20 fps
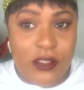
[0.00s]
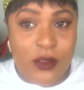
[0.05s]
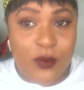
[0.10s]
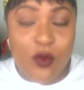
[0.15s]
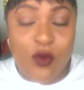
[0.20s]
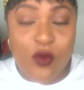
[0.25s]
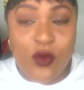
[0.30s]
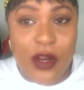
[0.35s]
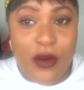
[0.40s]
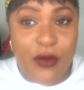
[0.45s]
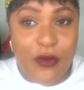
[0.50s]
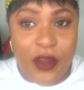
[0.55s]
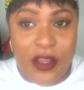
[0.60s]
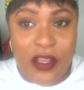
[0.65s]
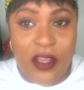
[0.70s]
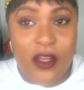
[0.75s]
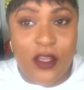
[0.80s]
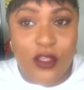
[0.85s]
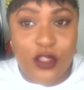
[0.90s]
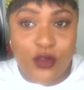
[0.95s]
a spoon of
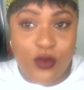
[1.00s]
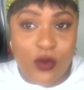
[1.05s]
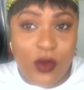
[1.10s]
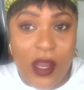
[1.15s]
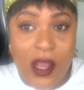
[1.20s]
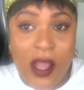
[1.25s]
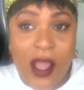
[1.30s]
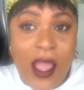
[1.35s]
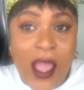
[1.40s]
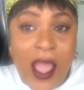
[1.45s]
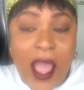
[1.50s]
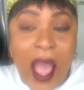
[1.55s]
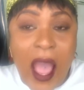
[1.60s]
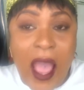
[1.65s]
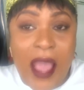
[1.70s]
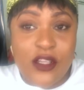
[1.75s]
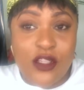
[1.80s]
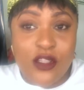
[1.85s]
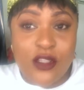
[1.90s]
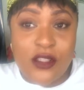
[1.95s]
regular sugar
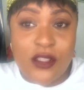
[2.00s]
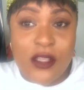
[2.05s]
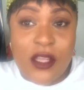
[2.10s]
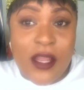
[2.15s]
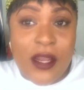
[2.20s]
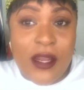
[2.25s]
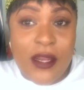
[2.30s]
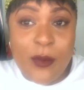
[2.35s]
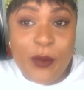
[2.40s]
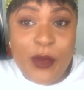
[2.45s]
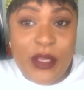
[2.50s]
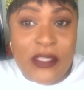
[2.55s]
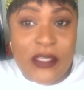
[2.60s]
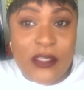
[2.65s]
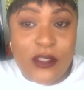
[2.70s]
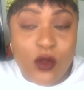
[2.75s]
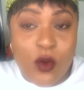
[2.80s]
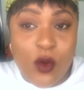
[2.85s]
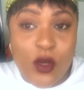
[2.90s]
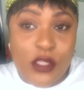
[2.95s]
and just limit
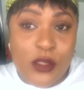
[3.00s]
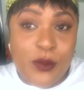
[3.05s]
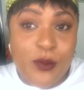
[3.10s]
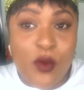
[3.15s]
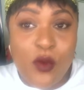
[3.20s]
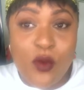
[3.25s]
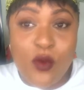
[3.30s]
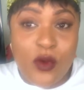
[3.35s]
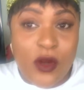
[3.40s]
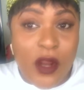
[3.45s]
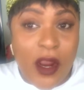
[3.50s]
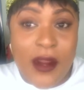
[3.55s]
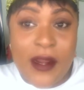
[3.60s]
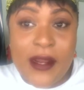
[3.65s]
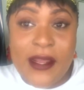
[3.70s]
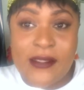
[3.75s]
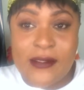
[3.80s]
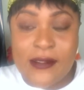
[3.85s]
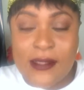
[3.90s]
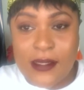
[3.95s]
it to a spoon or
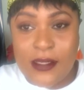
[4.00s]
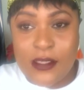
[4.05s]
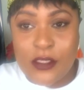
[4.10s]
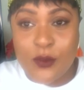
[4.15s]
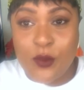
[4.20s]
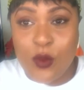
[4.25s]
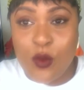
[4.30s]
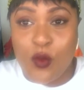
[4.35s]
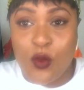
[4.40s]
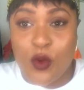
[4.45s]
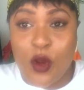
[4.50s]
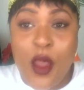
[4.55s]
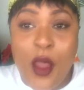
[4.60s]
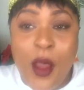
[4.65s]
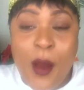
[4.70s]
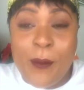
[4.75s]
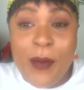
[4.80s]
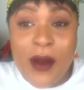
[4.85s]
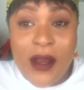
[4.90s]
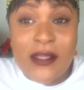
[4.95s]
less than a spoon.
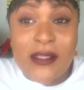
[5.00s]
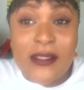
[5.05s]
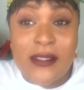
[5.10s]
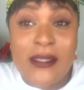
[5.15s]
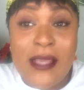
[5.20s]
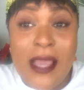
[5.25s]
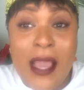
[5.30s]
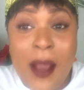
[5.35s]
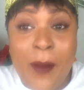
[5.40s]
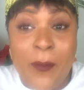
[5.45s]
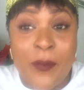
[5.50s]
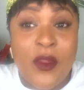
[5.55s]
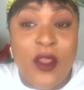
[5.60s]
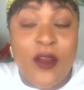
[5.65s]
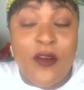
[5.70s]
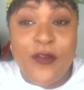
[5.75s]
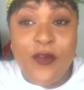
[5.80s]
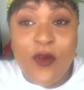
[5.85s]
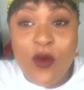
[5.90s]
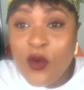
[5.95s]
But yeah,
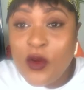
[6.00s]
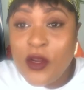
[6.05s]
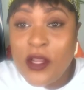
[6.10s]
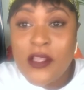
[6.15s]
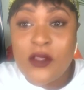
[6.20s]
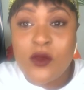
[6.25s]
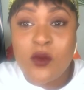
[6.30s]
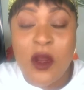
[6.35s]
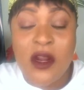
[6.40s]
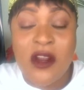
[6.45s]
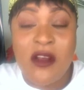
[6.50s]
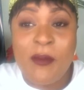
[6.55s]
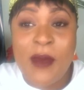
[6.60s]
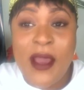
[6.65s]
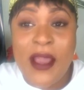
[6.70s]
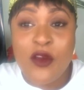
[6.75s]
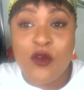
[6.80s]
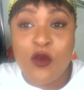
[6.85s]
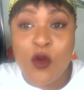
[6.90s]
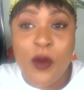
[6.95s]
food is one of
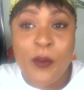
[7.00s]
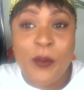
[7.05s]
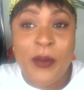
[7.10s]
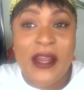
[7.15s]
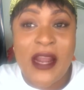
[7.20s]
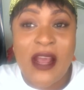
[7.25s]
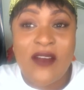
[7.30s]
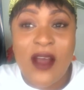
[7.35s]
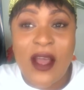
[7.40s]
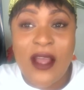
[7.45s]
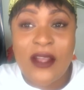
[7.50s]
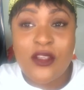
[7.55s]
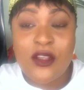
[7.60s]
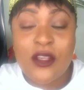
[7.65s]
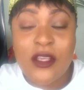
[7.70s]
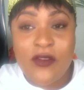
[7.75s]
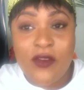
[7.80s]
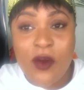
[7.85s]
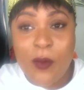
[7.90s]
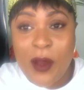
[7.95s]
my growing pain. I've had
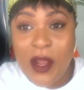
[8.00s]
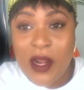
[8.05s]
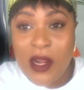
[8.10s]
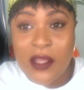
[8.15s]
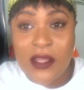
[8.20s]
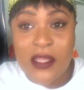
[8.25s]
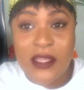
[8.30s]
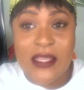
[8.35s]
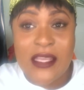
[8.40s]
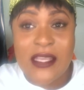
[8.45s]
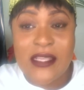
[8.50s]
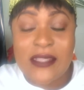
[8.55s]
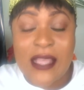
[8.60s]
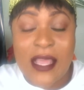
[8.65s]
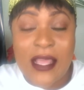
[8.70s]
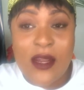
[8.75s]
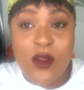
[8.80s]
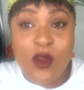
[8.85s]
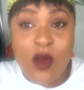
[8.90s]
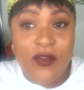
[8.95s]
to give up a lot of things.
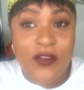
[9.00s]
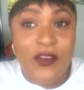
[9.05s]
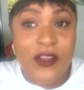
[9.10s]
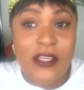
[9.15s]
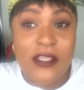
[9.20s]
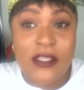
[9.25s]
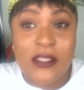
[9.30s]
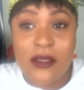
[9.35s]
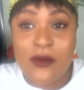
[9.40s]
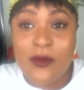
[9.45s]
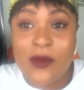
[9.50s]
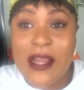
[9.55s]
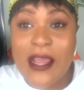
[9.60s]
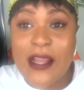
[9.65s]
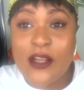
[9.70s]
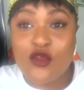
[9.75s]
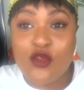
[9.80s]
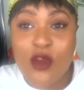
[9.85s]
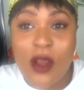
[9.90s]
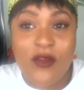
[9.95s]
I love eating. When
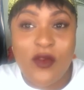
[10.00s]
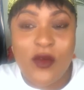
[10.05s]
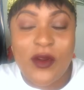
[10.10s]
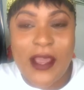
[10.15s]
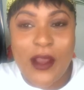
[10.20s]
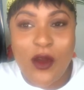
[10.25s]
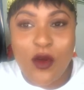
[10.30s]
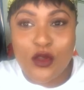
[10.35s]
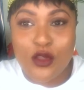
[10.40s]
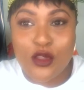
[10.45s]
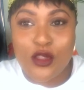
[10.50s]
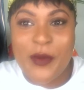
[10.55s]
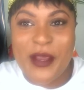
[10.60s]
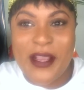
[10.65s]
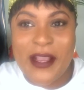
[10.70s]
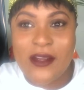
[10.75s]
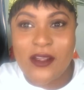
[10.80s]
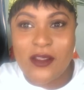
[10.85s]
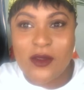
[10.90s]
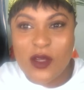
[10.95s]
I travel, when I go to
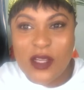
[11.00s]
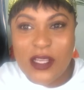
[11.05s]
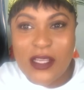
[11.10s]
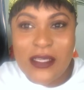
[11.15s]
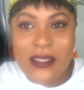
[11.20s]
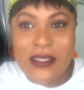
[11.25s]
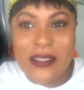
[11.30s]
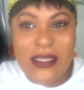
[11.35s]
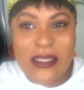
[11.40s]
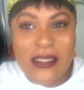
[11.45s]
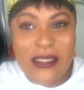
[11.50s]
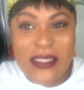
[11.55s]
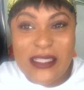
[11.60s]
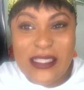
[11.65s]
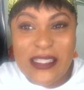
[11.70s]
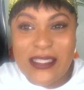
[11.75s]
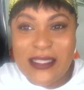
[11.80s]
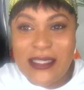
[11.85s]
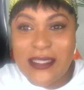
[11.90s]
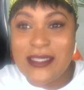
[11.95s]
Jamaica, I just want to
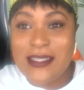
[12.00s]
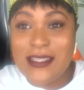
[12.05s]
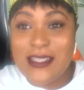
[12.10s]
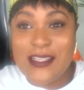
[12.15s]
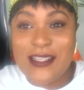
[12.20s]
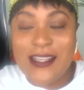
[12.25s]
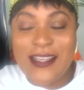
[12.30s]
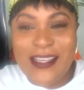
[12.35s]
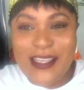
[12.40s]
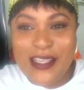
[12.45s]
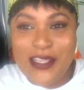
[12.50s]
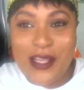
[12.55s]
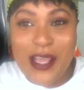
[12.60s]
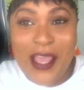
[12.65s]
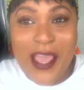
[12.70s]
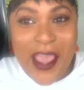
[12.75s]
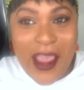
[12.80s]
eat